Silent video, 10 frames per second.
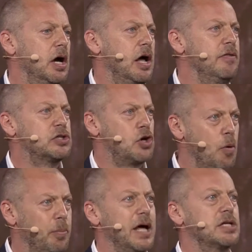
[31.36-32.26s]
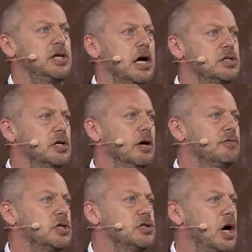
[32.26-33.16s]
in this complex sector
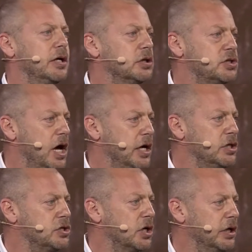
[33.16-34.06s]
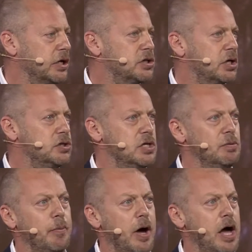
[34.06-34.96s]
of societal change linked to
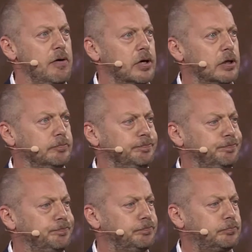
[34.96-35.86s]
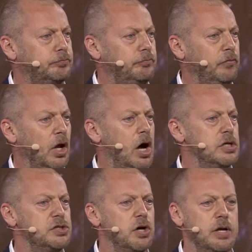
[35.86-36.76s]
consumer behaviour. I
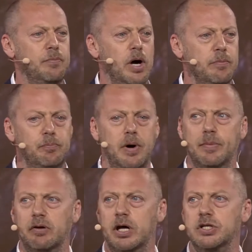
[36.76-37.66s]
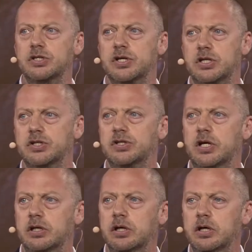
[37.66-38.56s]
started my public relations
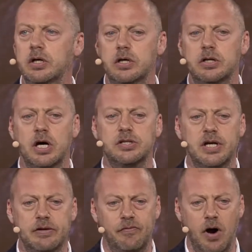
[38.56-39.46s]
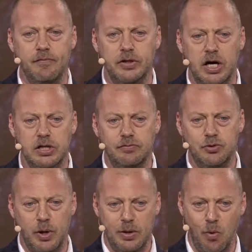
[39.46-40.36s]
agency in 1985 at the age of
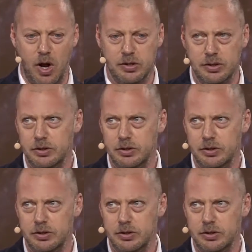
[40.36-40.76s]
21.